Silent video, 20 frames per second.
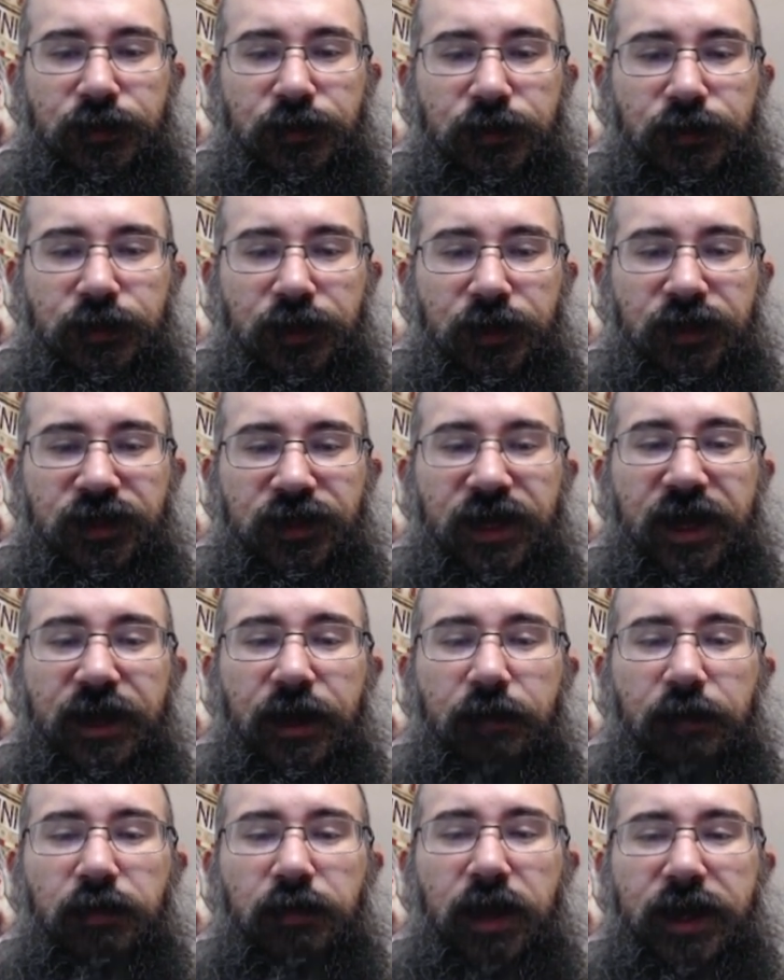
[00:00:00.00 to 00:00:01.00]
the thing
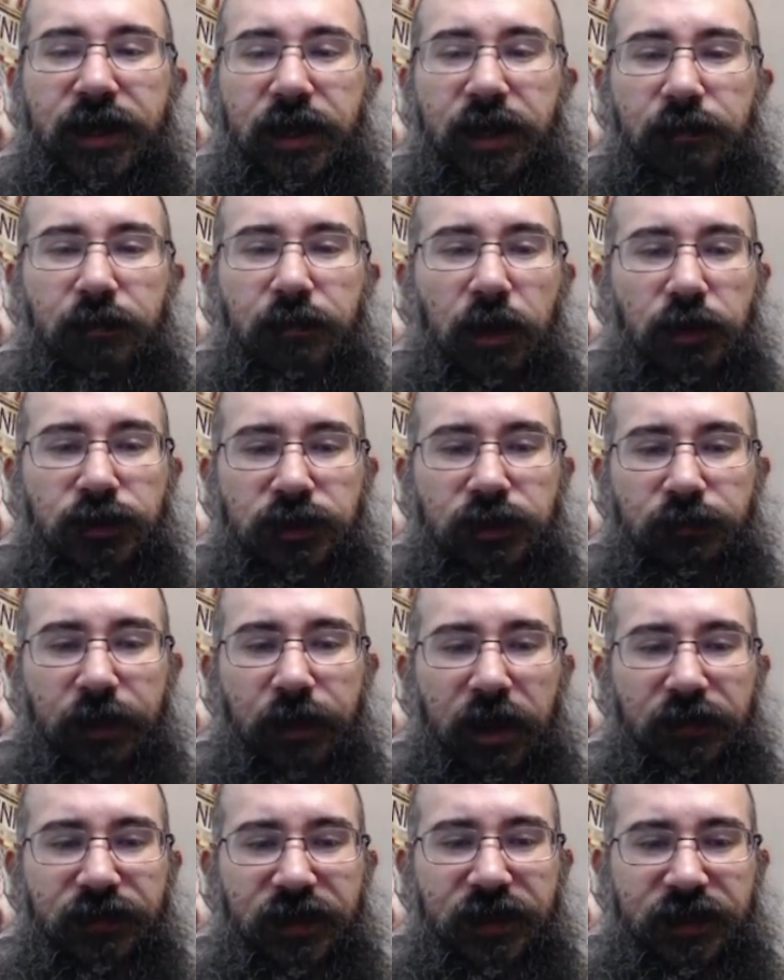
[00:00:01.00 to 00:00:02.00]
I'm liking most
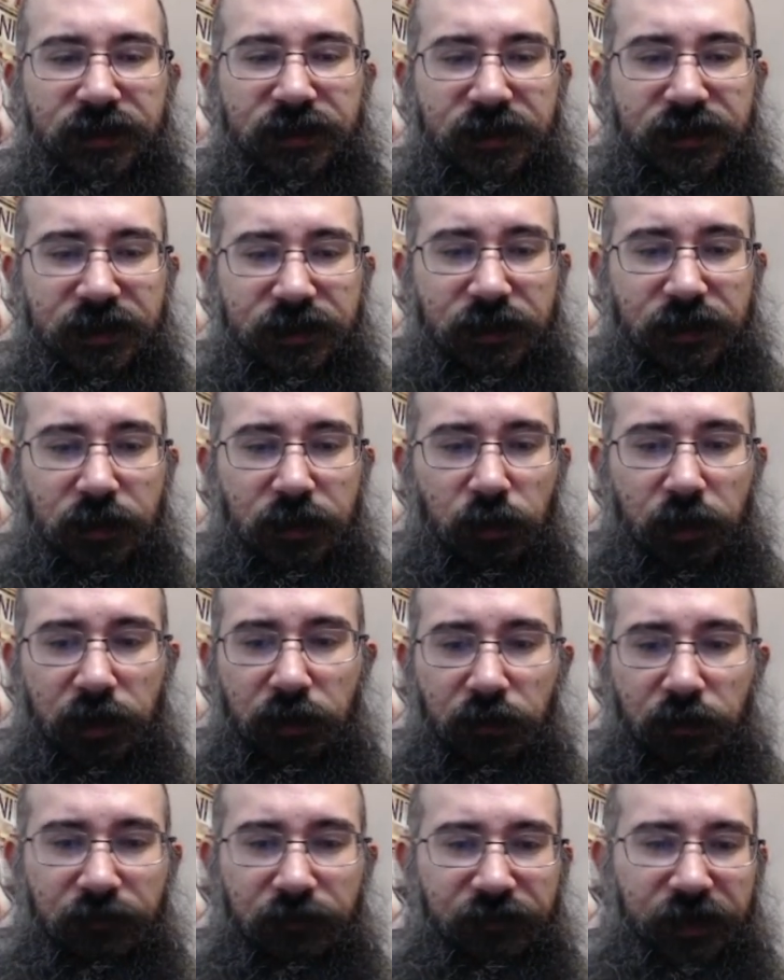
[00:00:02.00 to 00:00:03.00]
about this is this quick
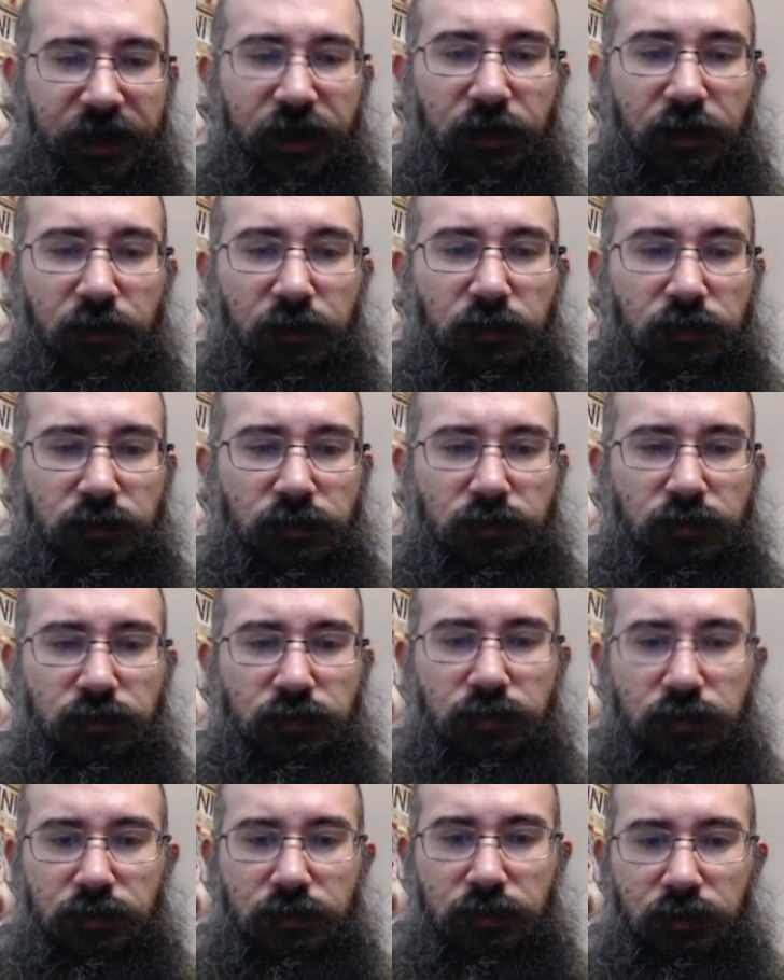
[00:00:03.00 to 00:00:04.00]
little video.
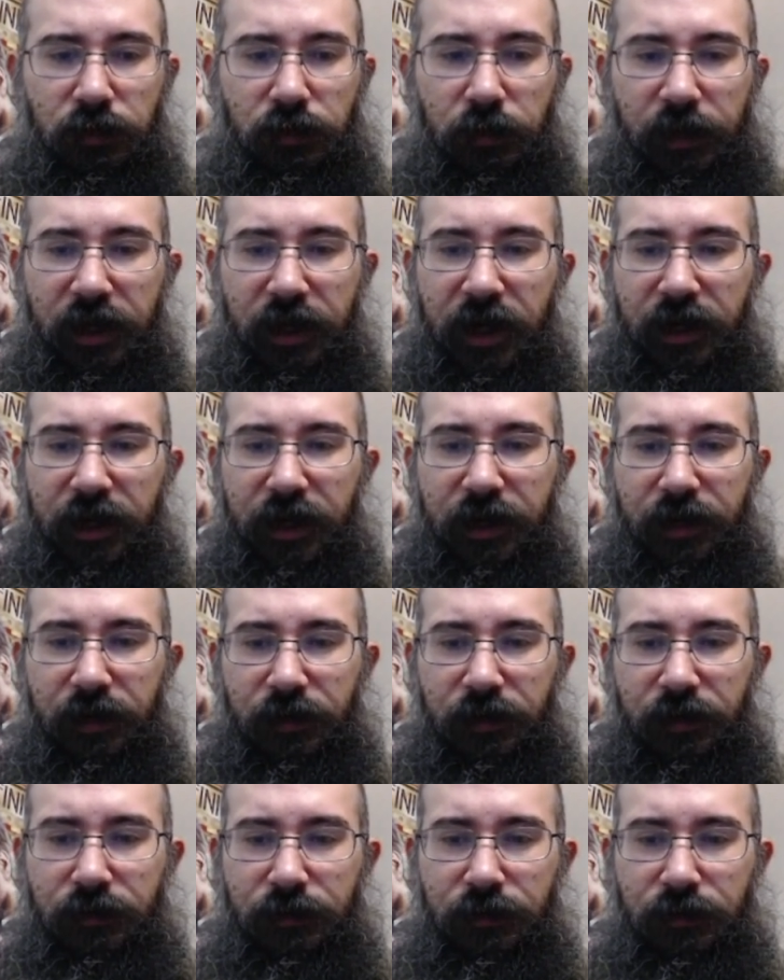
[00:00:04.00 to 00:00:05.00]
What do we got here?
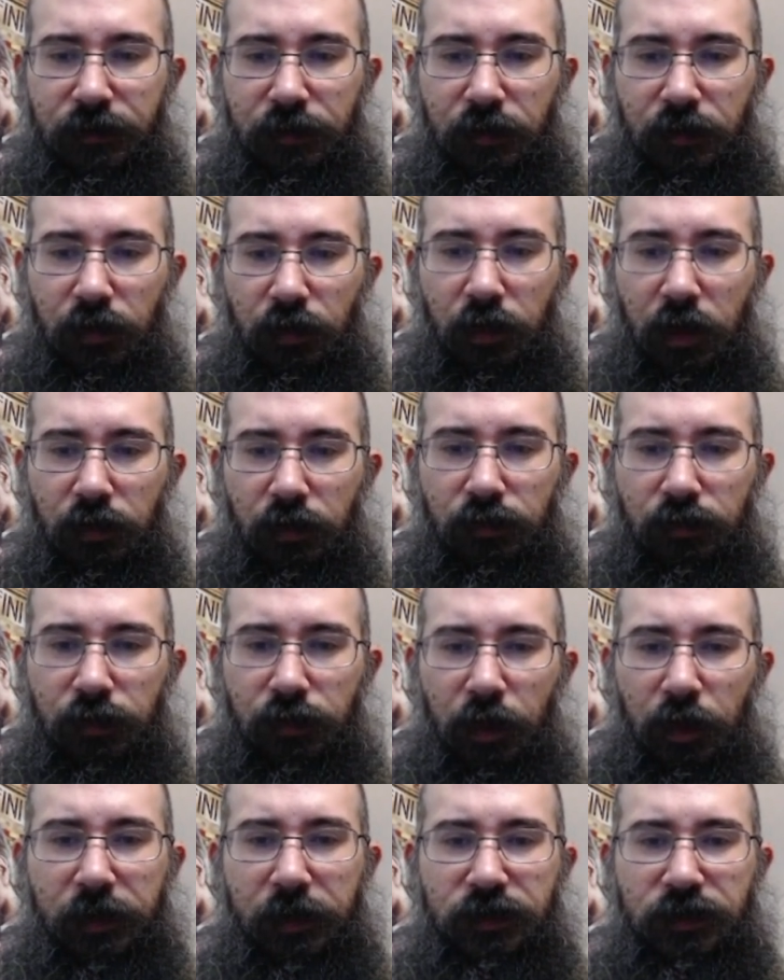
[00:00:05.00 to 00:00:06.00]
Quick,
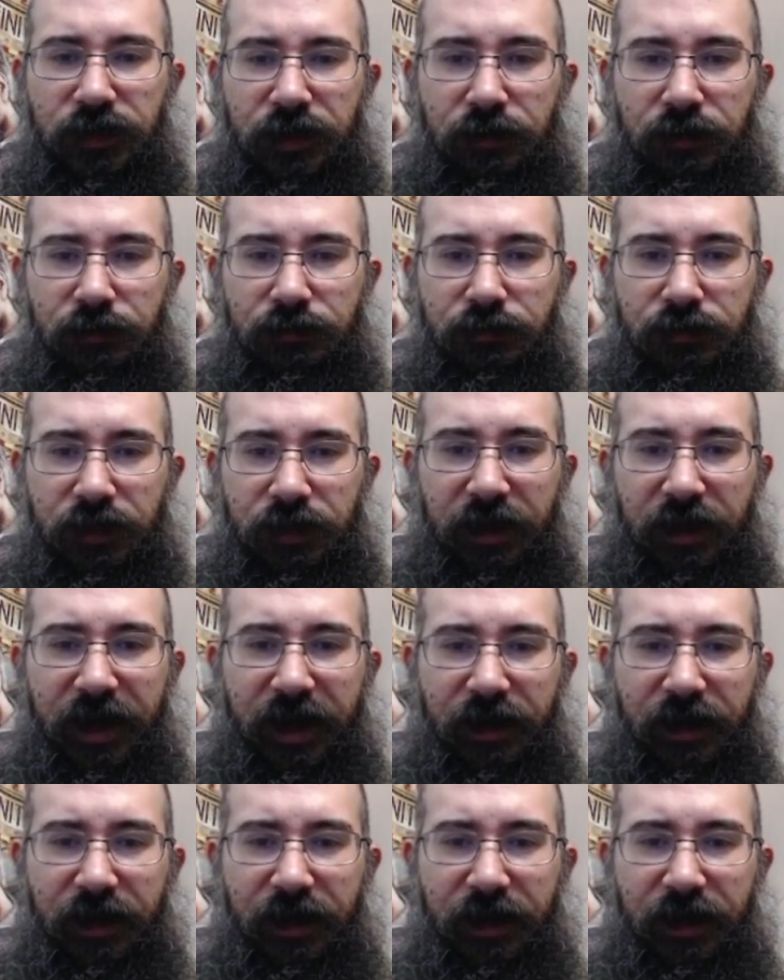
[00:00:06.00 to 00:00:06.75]
no music. Blah.